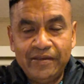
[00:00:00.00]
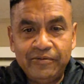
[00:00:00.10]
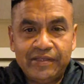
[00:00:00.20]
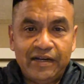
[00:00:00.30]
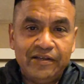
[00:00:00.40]

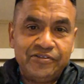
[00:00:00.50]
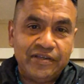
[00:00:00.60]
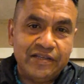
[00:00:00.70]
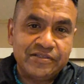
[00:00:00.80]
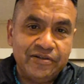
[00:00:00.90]
With that, I'll let you
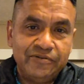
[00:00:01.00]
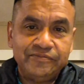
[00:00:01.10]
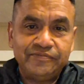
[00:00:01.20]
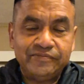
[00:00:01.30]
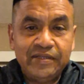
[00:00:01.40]
guys go.
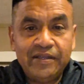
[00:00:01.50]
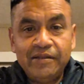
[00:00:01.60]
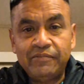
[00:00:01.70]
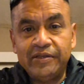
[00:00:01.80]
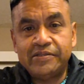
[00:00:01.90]

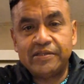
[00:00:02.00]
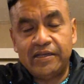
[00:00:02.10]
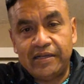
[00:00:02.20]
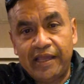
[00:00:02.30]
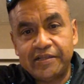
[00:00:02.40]
Please
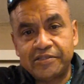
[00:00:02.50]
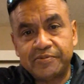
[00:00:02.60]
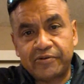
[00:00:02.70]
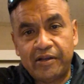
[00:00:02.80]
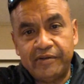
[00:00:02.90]
like and
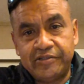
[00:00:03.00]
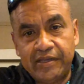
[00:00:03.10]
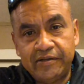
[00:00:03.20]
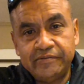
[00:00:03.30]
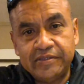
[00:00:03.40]
subscribe my
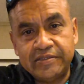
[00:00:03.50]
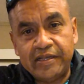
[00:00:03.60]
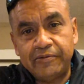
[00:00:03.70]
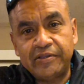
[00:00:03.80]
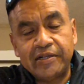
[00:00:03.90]
channel. This is
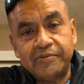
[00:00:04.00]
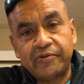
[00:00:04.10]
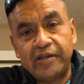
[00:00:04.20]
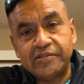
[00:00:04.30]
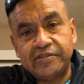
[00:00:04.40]
Eddie with Eclipse
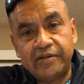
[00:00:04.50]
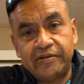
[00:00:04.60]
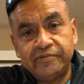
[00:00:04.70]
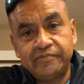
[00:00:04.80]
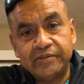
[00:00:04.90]
Rising
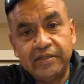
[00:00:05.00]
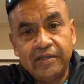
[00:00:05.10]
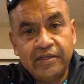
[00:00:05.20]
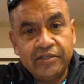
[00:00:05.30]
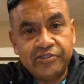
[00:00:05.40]
Tarot.
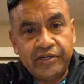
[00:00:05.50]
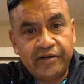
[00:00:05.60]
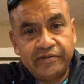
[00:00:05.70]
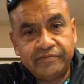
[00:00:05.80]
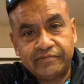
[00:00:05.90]

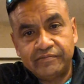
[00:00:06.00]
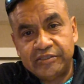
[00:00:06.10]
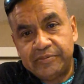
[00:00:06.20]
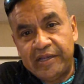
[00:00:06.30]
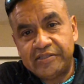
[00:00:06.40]
Share,
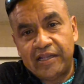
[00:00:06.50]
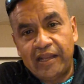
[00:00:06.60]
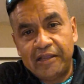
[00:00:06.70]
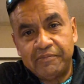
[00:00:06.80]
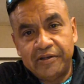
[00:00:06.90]
smash that
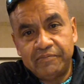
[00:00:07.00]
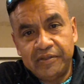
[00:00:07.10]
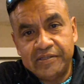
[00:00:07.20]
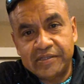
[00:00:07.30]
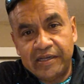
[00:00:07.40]
like button,
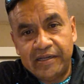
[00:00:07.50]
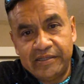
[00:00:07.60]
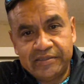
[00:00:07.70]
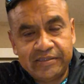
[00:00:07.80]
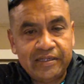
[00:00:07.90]
please,
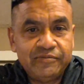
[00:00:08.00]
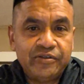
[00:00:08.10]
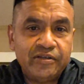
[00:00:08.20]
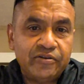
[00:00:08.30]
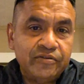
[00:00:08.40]
guys. I'm
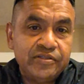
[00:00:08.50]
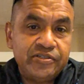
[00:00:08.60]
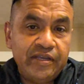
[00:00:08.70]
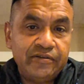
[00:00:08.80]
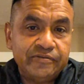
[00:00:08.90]
trying to grow this
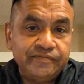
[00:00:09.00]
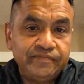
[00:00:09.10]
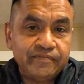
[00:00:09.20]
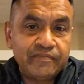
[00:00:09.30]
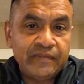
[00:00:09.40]
channel.
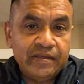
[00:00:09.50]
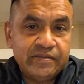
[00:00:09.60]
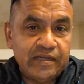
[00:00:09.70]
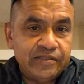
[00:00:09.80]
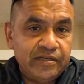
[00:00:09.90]

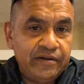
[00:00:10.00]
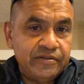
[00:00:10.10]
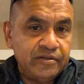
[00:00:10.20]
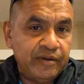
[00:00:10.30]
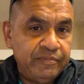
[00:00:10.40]

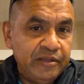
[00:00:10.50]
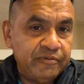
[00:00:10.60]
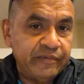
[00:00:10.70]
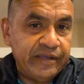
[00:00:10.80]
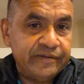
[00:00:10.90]
Sagittarius, you're my
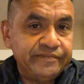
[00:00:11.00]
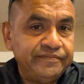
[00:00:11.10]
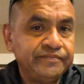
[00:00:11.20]
people, man.